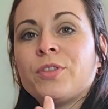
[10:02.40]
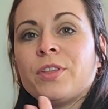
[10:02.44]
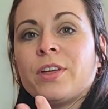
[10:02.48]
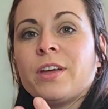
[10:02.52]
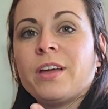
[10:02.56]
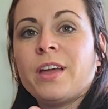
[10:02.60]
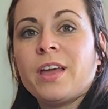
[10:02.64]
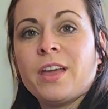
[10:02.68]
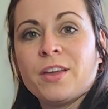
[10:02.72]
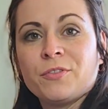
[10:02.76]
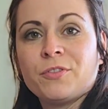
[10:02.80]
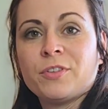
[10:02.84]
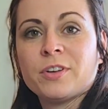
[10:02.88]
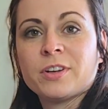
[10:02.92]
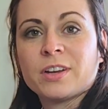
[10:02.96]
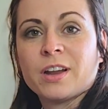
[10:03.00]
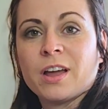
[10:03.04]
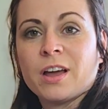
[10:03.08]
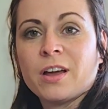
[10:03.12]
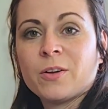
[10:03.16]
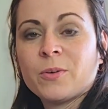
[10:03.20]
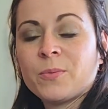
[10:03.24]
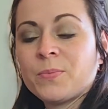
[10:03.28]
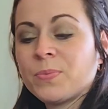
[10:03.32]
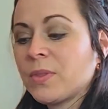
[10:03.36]
the effort
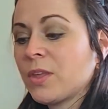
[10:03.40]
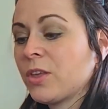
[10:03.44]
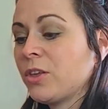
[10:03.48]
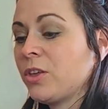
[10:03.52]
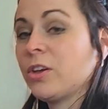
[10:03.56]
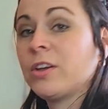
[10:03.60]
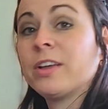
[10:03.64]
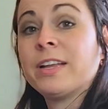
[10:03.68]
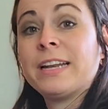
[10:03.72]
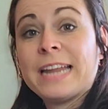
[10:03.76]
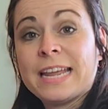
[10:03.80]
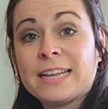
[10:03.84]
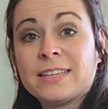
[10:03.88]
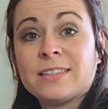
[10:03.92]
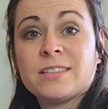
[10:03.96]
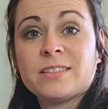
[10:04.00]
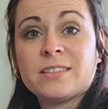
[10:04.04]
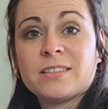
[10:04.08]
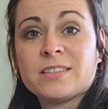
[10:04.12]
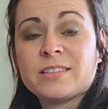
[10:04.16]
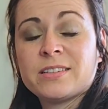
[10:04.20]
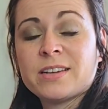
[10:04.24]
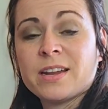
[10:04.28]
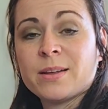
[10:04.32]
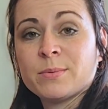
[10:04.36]
now. You collected the
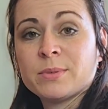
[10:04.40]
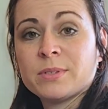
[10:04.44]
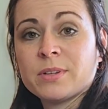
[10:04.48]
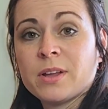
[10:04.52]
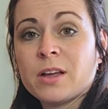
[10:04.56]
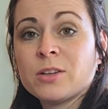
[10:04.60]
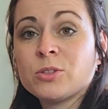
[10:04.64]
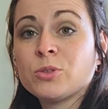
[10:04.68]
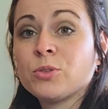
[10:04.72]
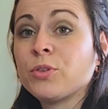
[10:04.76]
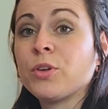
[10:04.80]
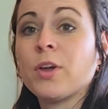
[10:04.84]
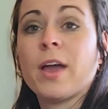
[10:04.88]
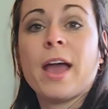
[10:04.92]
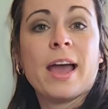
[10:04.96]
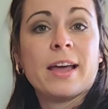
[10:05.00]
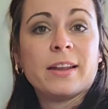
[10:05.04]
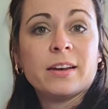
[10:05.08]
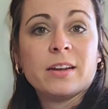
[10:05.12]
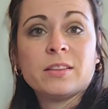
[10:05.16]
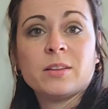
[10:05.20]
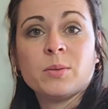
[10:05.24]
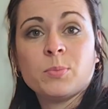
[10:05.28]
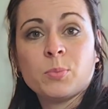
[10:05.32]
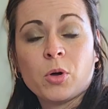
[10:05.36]
stem cells, or you
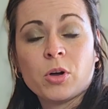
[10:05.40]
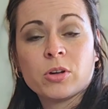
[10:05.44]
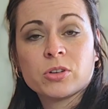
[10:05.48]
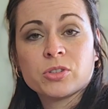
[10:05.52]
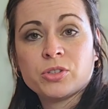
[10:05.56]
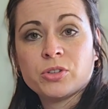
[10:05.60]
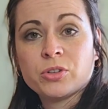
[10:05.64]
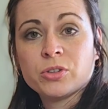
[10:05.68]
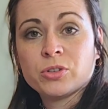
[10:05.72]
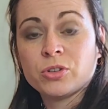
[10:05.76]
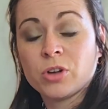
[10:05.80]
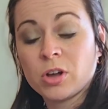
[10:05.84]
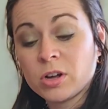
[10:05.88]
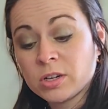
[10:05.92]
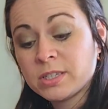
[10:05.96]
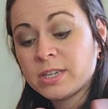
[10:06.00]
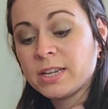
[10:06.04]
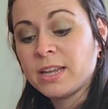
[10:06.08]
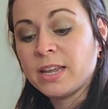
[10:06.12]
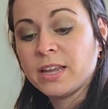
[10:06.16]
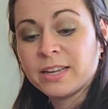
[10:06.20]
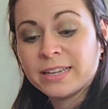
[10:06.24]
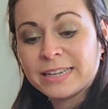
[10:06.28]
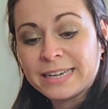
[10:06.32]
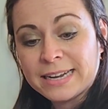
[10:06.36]
handed the box to your doctor,
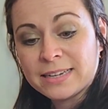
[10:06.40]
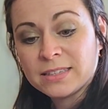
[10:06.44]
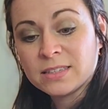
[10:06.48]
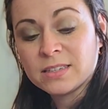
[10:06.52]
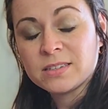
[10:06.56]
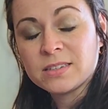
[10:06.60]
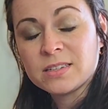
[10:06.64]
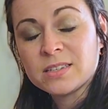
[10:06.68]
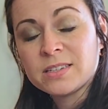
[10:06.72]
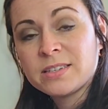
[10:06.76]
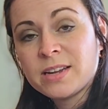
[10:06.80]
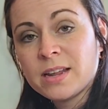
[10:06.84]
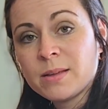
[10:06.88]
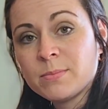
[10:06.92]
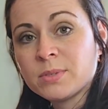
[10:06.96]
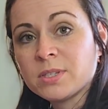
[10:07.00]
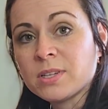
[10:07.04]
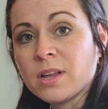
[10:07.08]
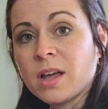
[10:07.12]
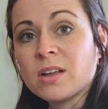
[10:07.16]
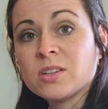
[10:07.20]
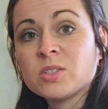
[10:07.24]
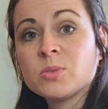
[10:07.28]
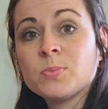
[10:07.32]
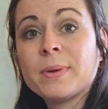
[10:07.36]
you collected the stem
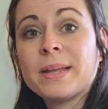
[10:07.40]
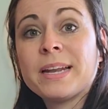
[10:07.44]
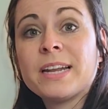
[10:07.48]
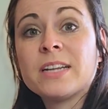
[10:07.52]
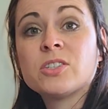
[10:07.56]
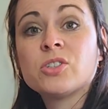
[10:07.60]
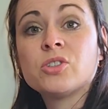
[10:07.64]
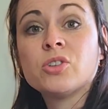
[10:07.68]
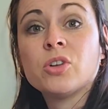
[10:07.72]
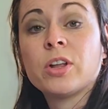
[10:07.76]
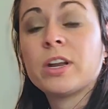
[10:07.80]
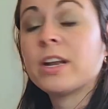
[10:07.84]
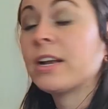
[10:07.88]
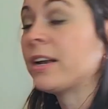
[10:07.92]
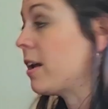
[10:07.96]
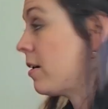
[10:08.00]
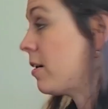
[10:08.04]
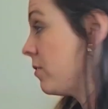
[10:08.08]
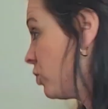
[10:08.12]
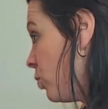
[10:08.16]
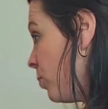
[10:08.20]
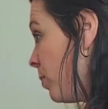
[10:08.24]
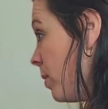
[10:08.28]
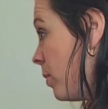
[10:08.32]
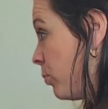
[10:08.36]
cells, but it's not enough
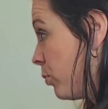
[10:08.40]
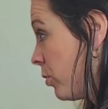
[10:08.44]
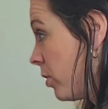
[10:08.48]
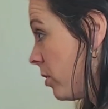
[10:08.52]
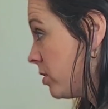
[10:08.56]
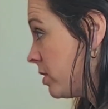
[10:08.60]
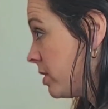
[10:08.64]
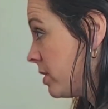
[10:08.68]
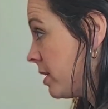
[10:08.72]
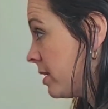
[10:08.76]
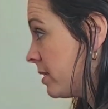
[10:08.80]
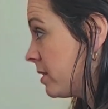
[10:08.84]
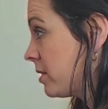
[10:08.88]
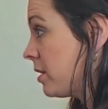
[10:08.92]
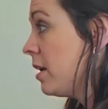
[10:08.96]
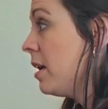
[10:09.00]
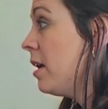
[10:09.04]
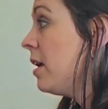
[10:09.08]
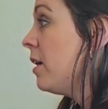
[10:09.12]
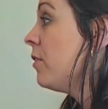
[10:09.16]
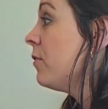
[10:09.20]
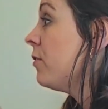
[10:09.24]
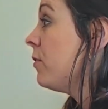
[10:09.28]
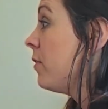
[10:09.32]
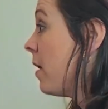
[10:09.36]
to be processed.
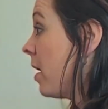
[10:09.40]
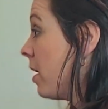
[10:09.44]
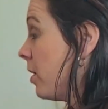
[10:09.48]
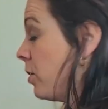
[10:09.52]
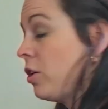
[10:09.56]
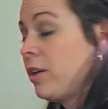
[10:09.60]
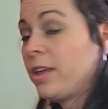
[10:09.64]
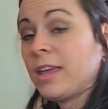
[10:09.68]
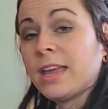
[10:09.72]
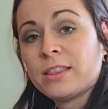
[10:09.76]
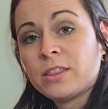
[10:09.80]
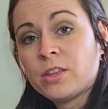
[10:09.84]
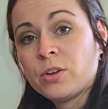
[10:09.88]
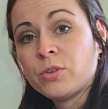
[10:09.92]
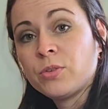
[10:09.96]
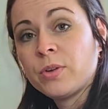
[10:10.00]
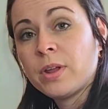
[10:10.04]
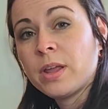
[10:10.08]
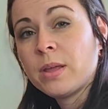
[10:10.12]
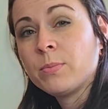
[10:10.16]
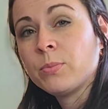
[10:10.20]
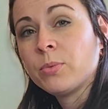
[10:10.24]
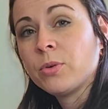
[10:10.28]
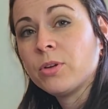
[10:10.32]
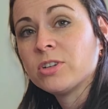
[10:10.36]
Fine, you get the
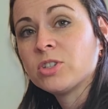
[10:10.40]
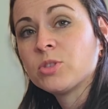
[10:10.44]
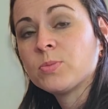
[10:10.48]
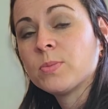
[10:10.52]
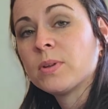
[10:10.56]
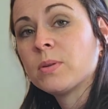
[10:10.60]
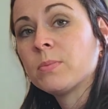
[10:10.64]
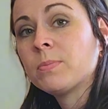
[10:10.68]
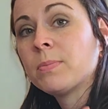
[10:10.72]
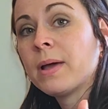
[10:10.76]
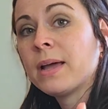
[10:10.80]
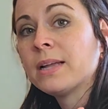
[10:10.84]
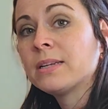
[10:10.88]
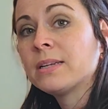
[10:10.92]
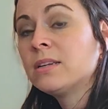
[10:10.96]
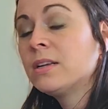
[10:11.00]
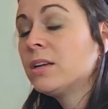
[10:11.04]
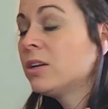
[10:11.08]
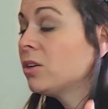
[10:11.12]
reimbursement, but